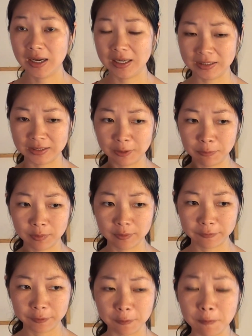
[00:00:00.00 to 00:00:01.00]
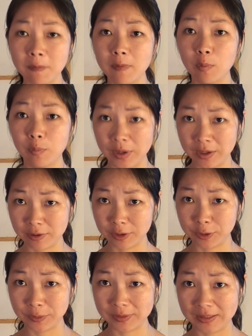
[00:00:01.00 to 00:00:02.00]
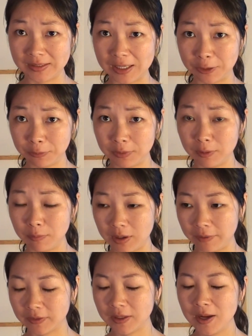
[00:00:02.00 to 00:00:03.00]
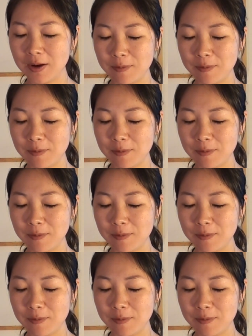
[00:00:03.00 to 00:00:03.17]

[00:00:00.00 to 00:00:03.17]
And they will feel weird to say that to their wives.